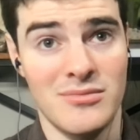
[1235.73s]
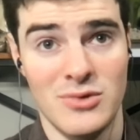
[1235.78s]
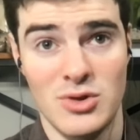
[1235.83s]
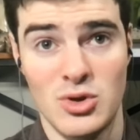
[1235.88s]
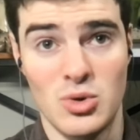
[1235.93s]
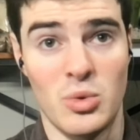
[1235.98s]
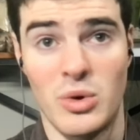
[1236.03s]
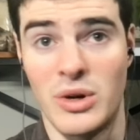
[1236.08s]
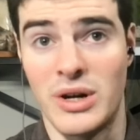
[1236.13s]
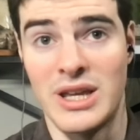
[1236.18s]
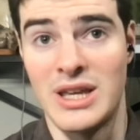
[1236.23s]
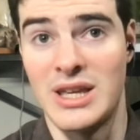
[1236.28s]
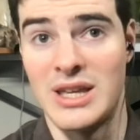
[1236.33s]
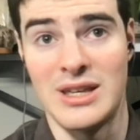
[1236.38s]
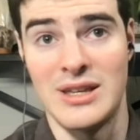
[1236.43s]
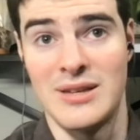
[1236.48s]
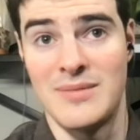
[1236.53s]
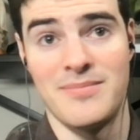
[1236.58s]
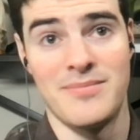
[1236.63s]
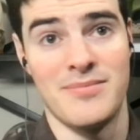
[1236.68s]

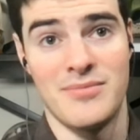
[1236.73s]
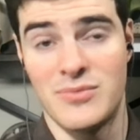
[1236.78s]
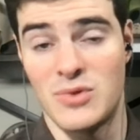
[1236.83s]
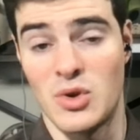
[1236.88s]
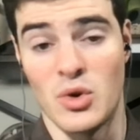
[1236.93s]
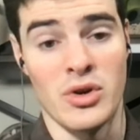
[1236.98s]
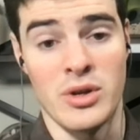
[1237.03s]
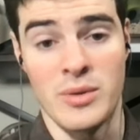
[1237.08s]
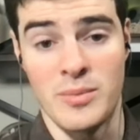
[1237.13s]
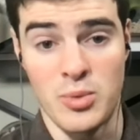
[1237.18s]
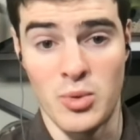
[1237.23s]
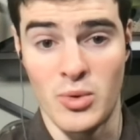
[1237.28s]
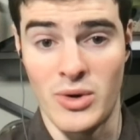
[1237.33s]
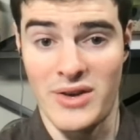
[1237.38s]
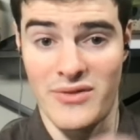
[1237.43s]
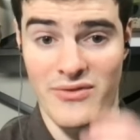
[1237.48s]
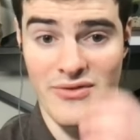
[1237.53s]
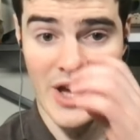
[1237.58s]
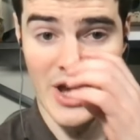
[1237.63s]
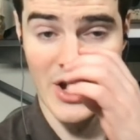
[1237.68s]
twenty,
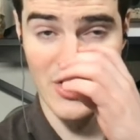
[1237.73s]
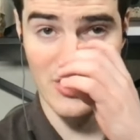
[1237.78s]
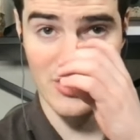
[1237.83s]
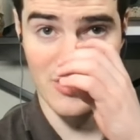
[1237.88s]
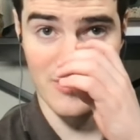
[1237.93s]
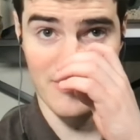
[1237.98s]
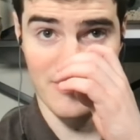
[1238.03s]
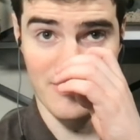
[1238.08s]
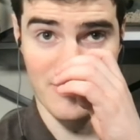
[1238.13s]
thirty-point fashion.